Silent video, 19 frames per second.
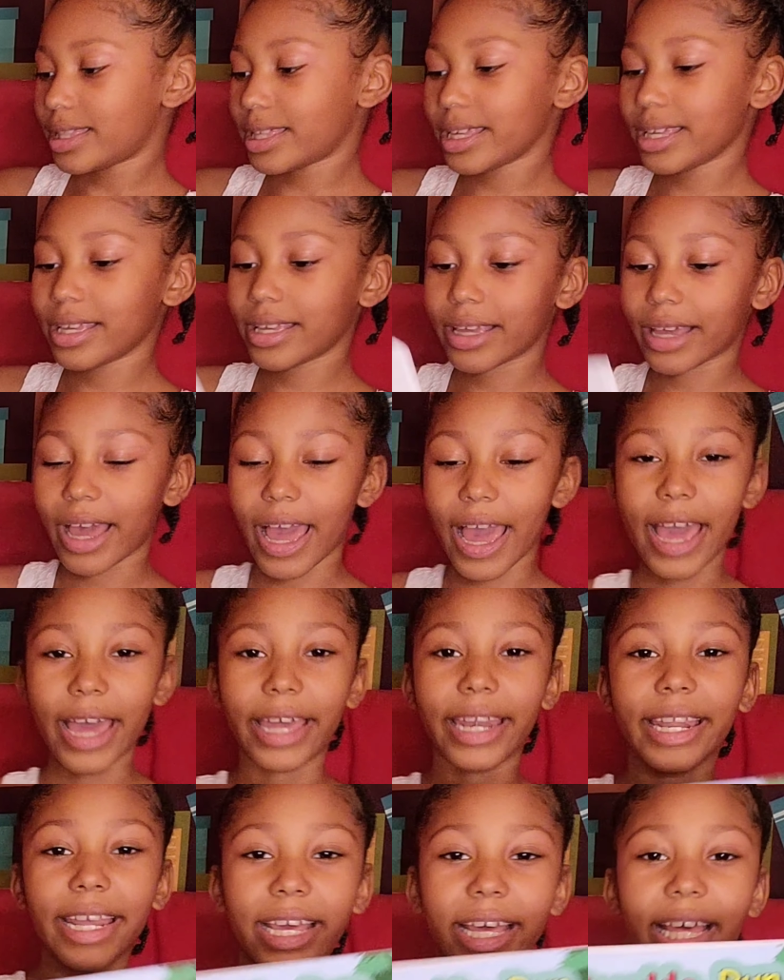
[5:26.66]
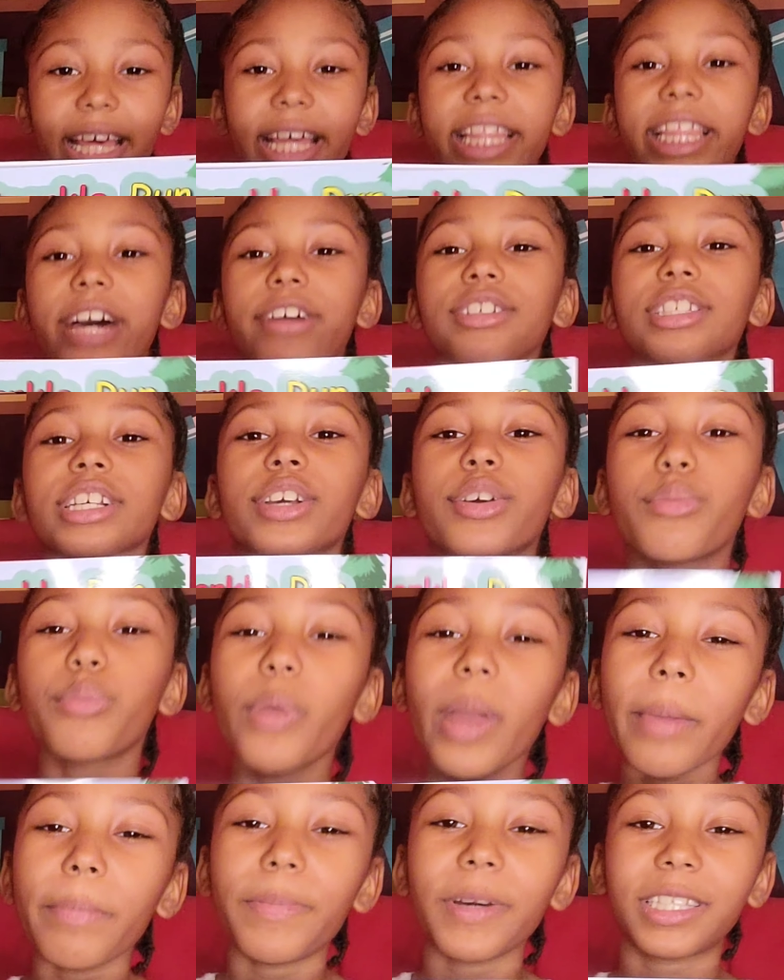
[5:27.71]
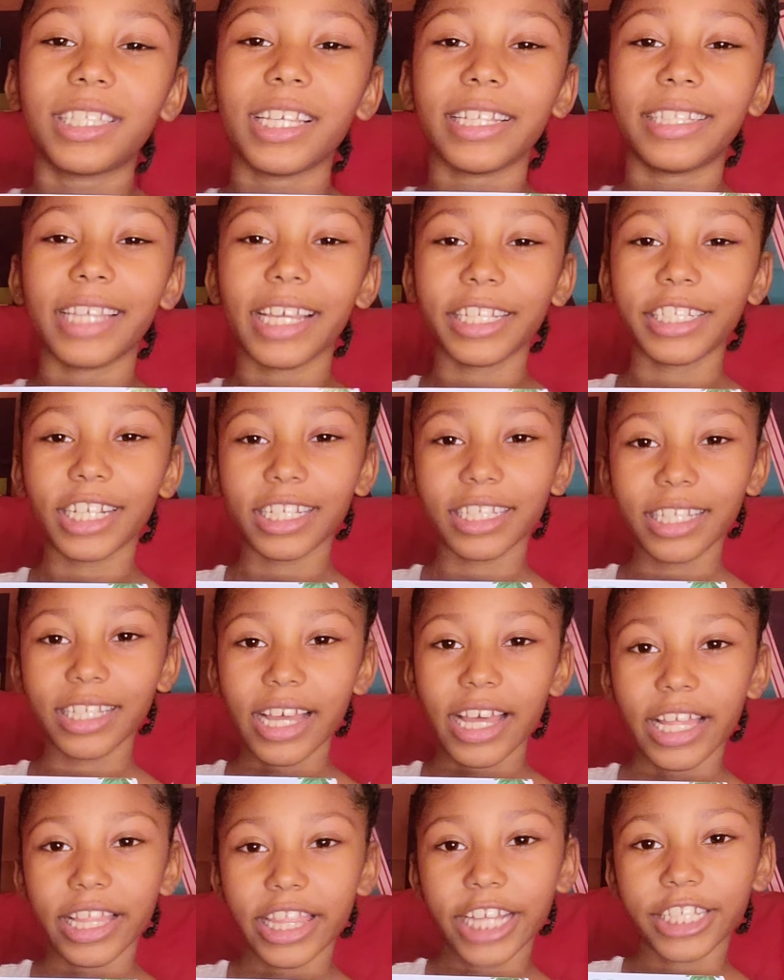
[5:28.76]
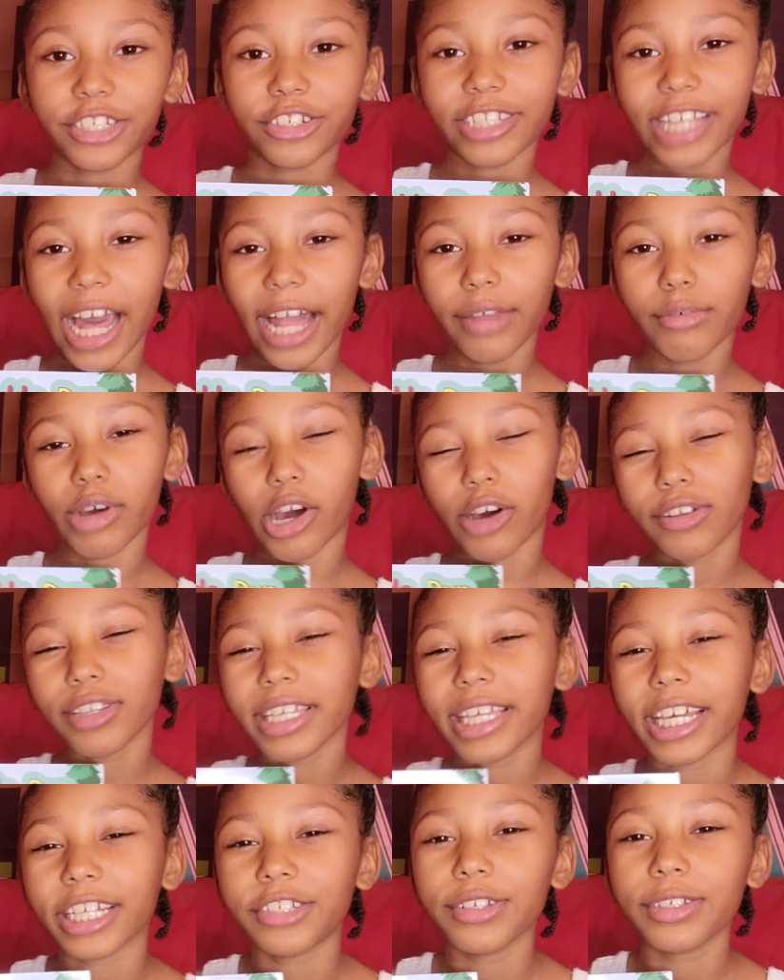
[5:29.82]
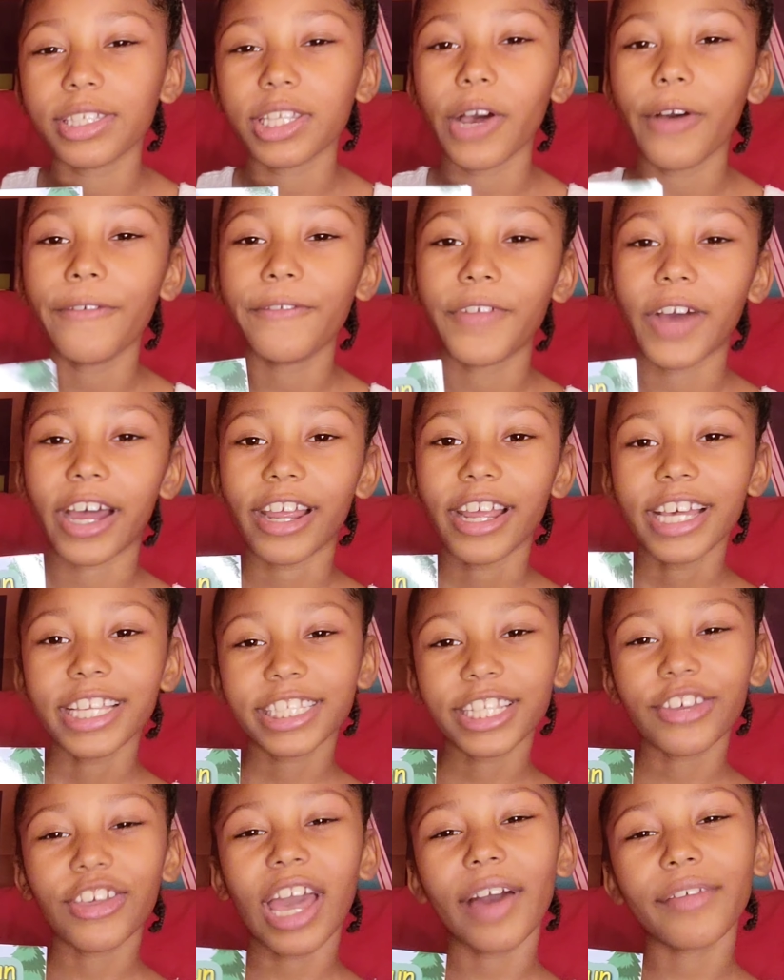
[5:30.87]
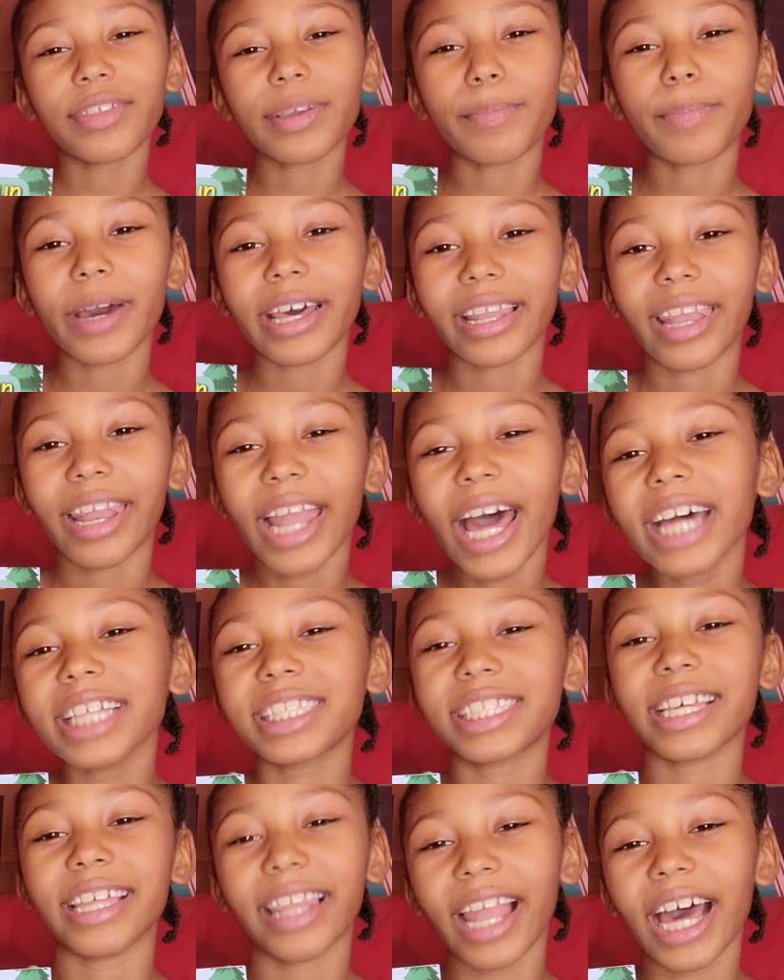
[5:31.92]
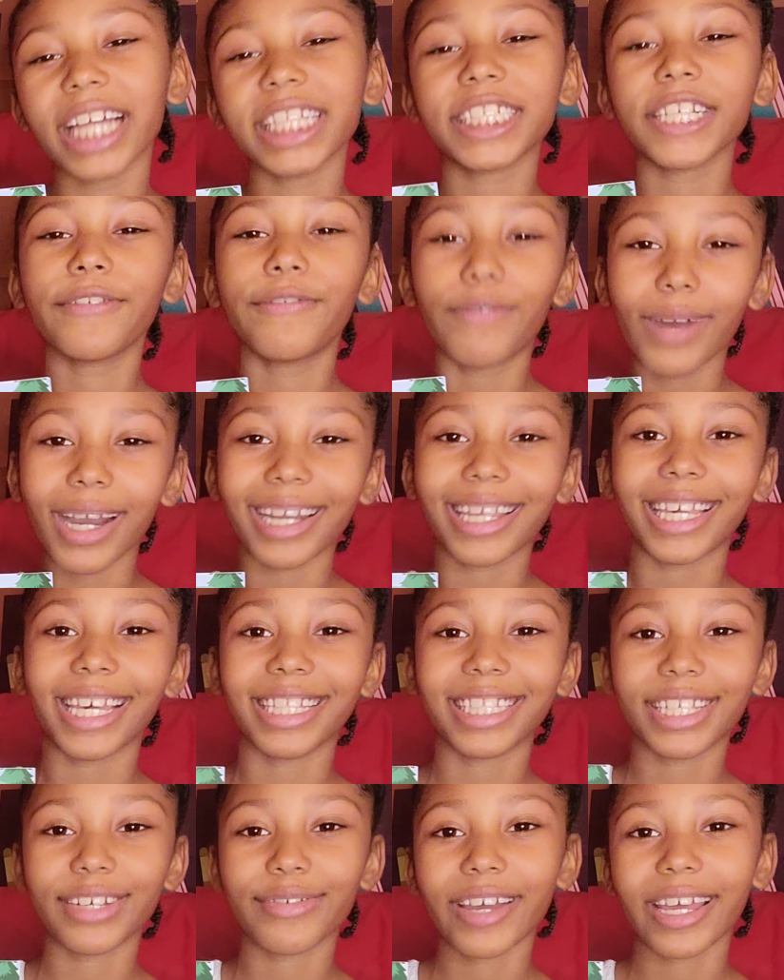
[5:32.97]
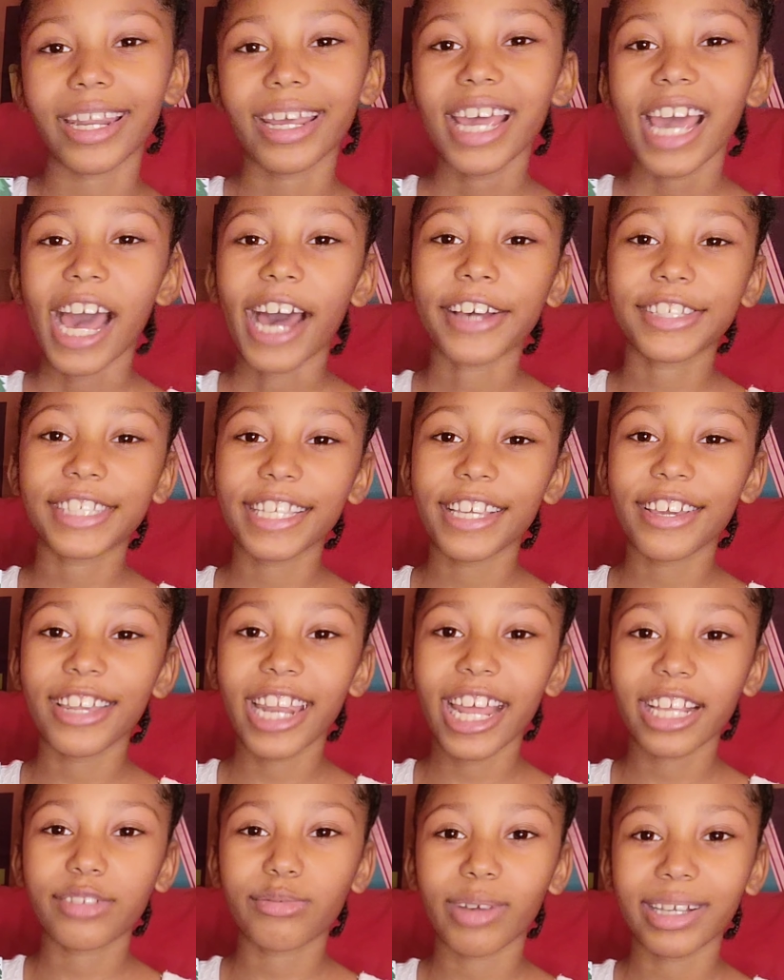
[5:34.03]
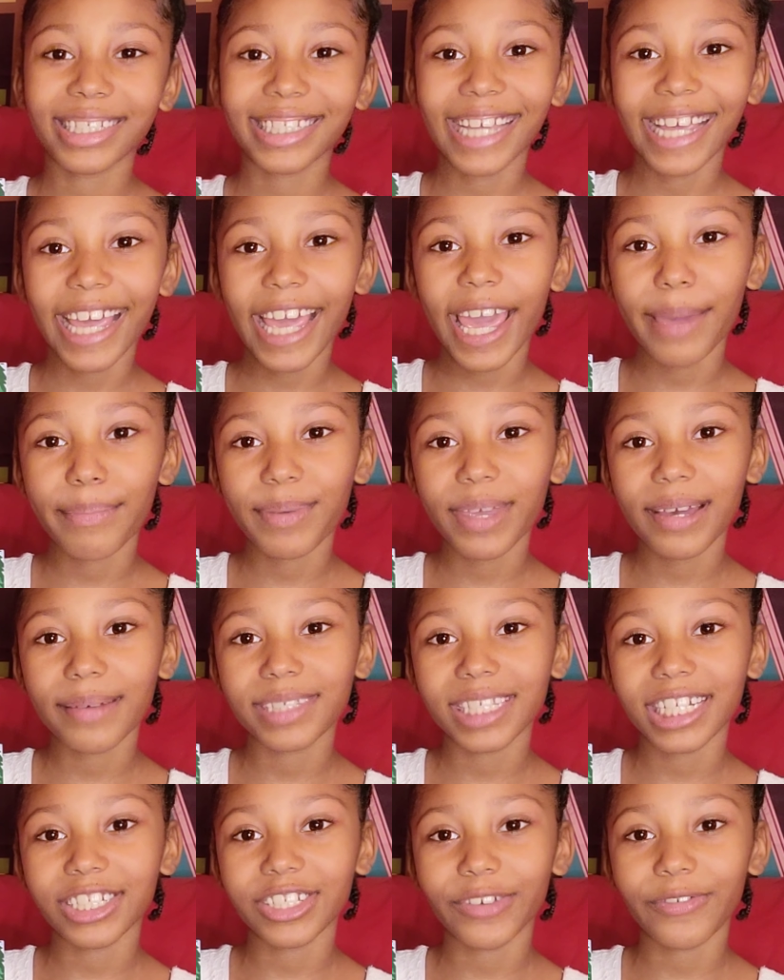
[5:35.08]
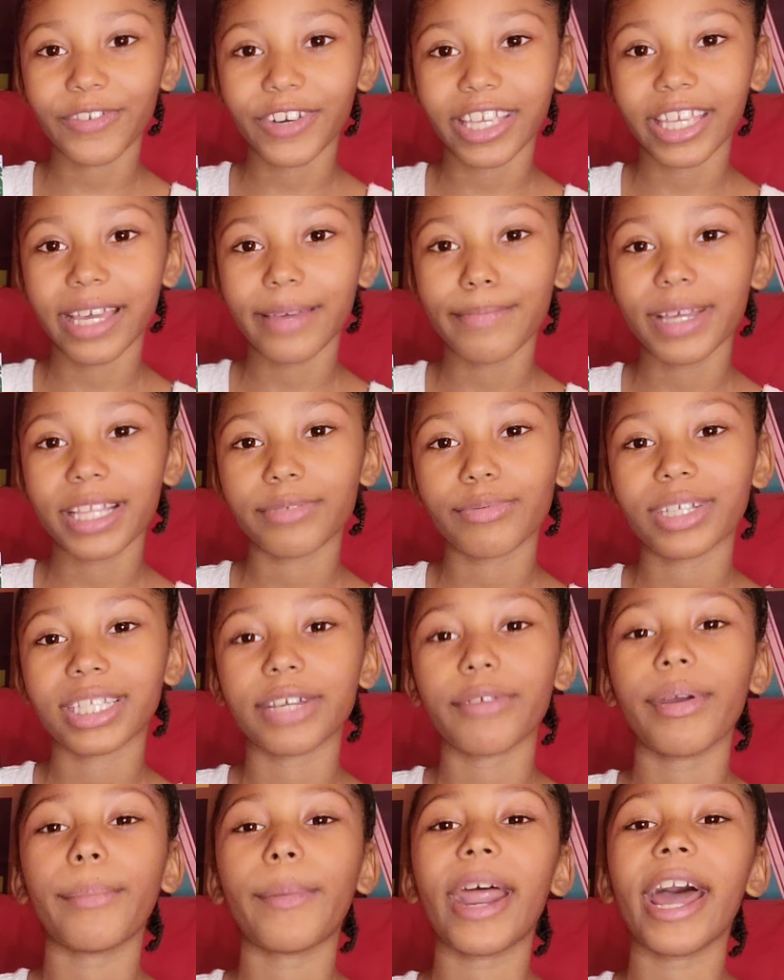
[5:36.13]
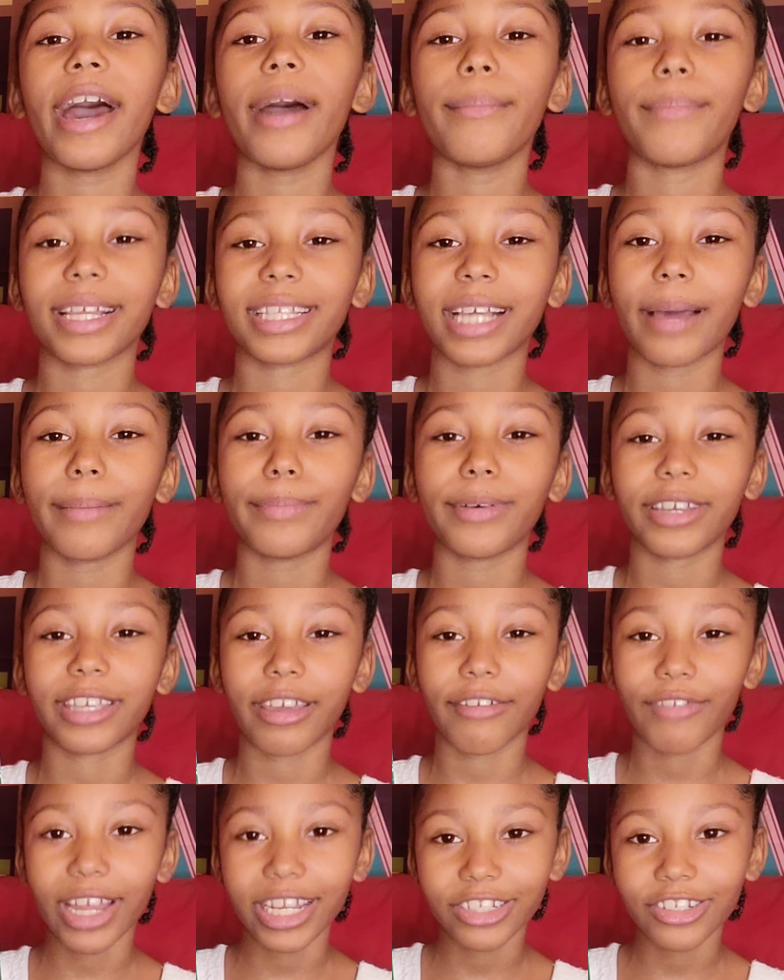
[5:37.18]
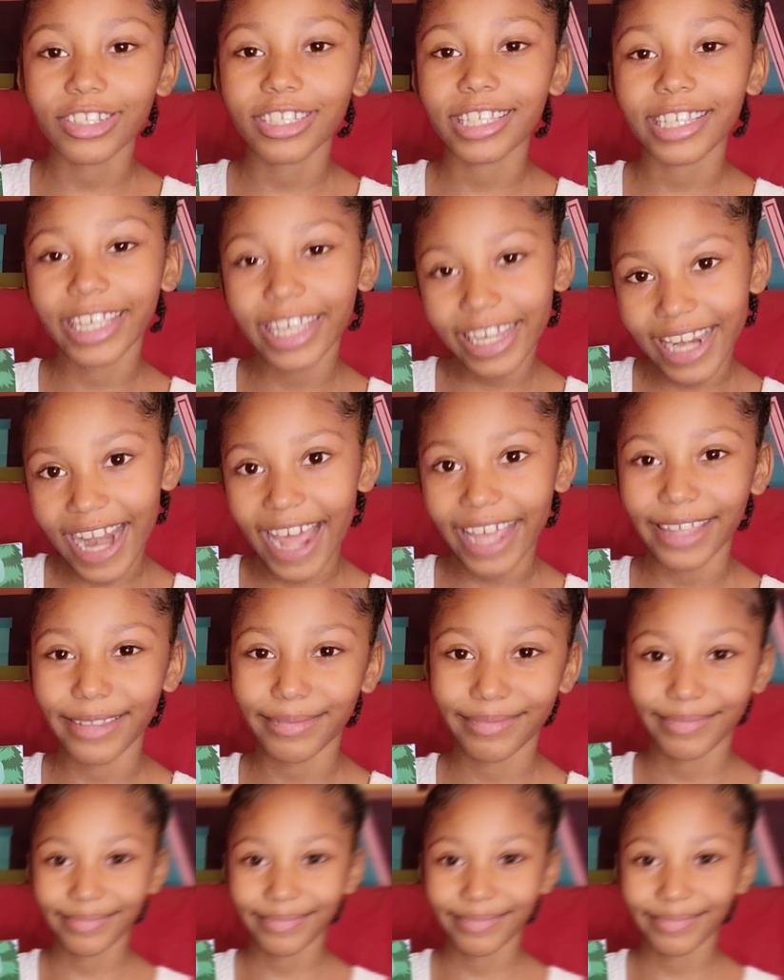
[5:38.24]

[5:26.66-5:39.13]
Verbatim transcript: The end. That was a great book to teach us that your talent will only get you so far. So you have to put lots and lots of work into it. I'll see you next Wednesday at 8 p.m. Central for KidBits with Zoey Brown Bedtime Book Adventures. Good night.